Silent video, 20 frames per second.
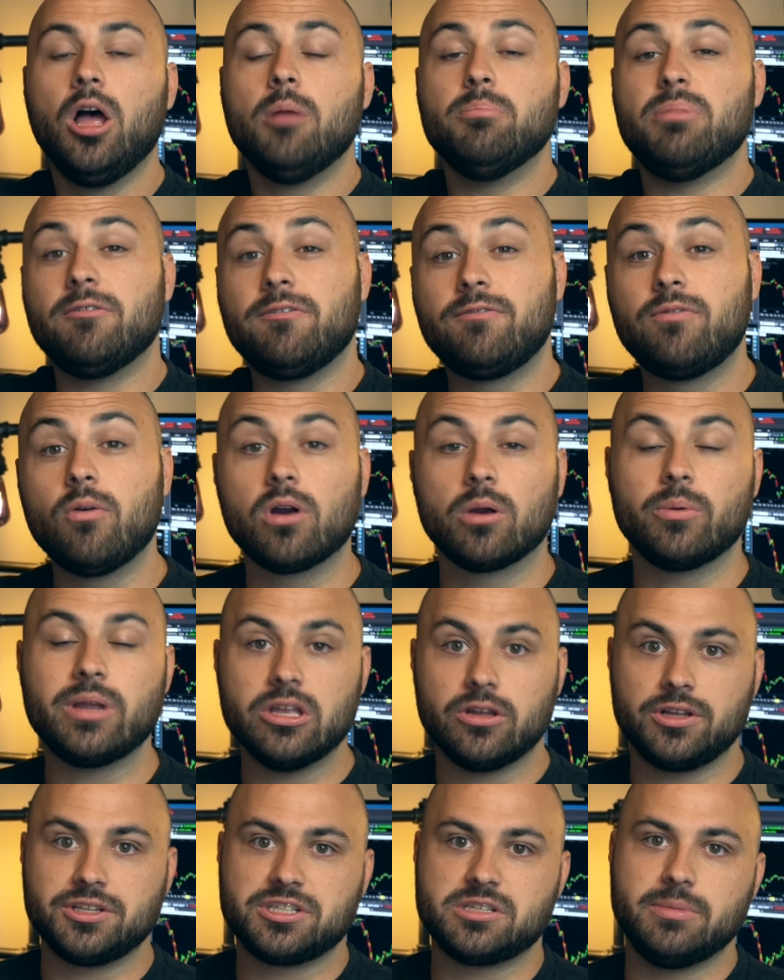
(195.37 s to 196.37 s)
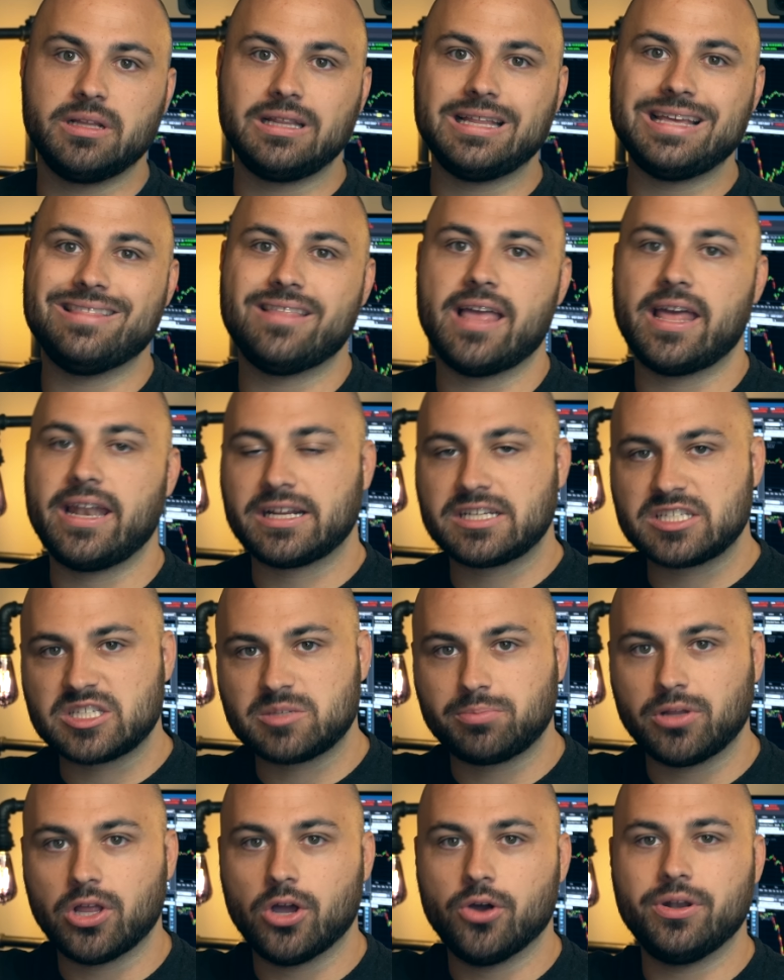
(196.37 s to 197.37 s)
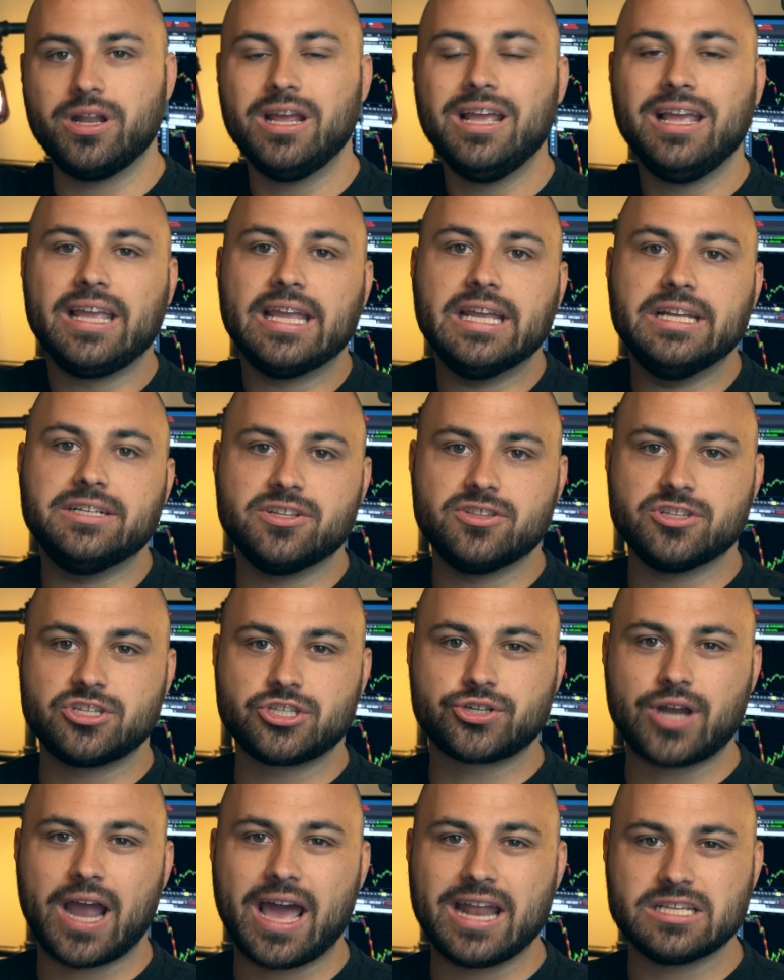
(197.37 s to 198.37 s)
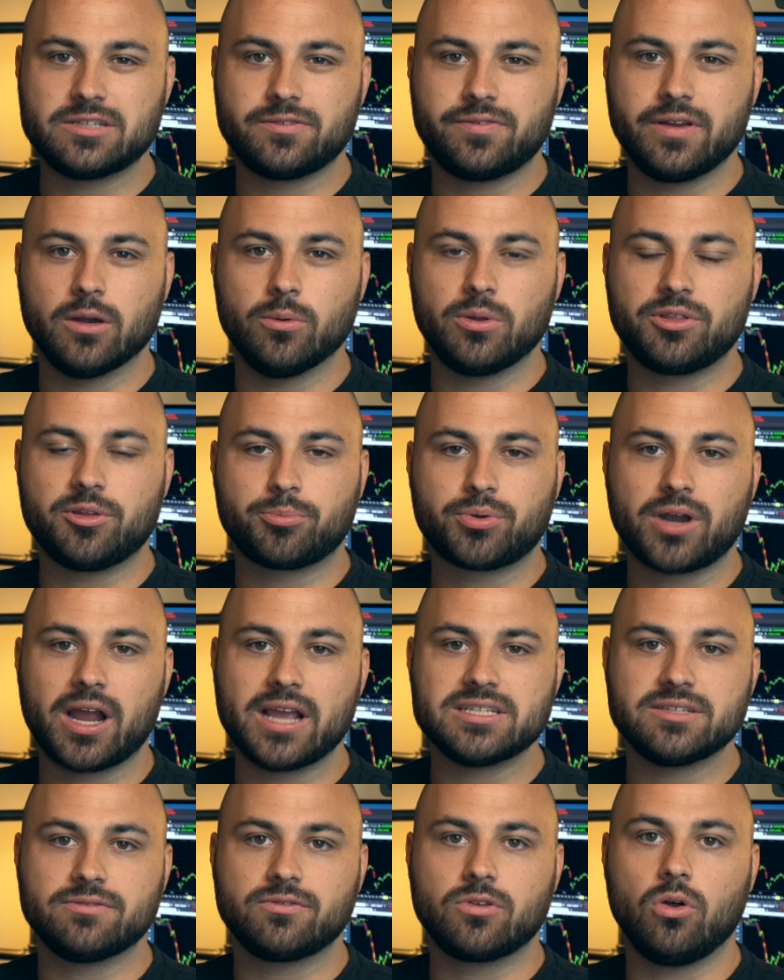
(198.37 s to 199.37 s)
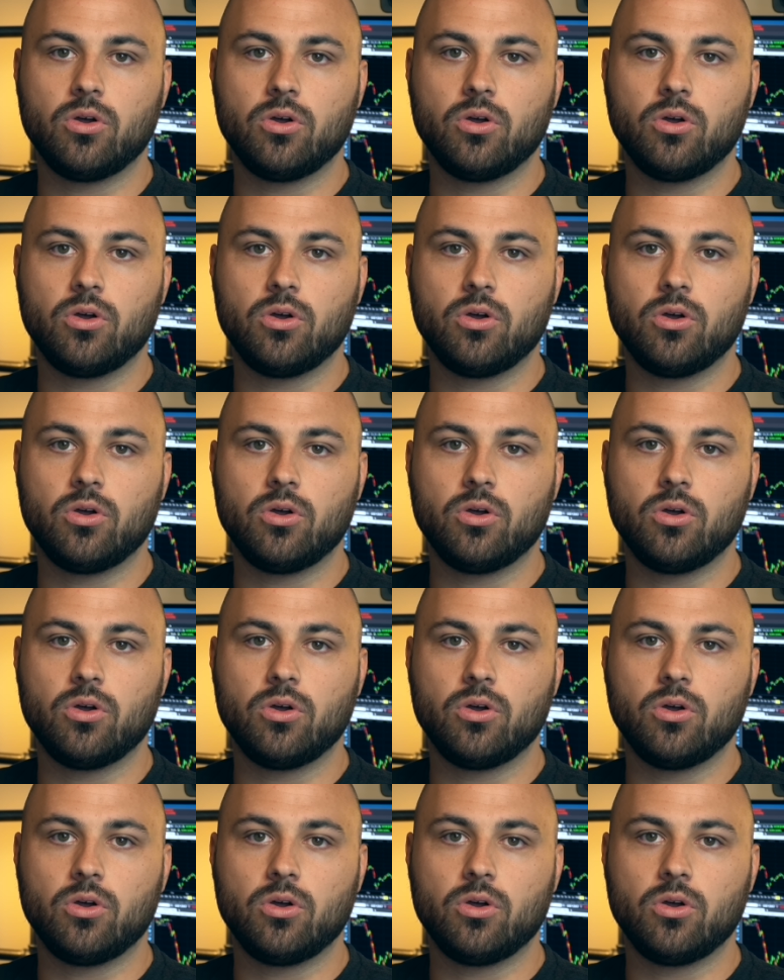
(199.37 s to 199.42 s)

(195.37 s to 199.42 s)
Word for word: before we ultimately then explode into the stratosphere with the price of